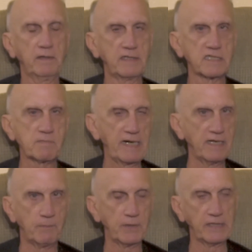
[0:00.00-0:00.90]
this
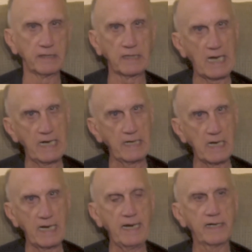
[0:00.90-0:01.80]
might help a little.
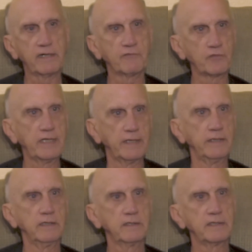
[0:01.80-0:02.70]
I, I had a
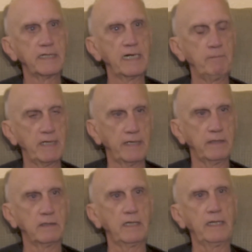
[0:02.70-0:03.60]
friend that I
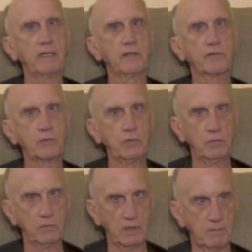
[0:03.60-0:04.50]
met
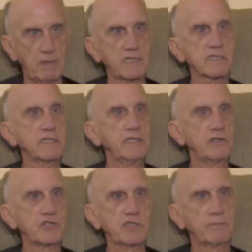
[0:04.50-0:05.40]
through a Mazda
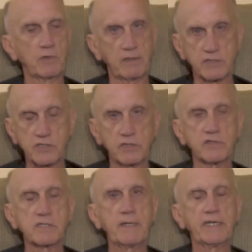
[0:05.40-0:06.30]
dealership where I was
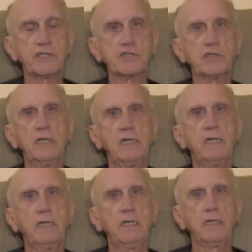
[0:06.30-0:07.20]
service manager.
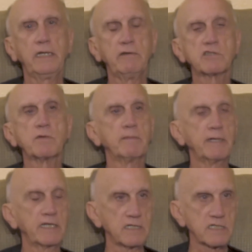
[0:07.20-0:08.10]
He was one of
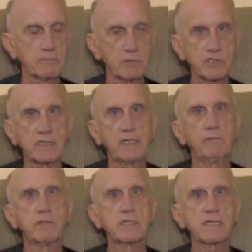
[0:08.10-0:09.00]
my customers, and
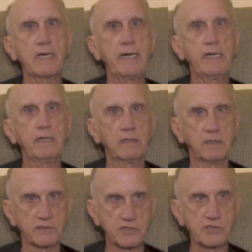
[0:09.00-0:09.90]
he was a
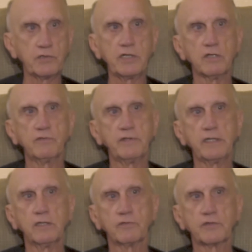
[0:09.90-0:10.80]
studio
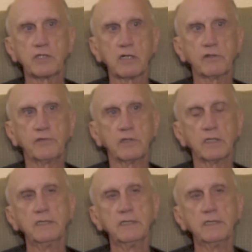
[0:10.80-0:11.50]
video photographer.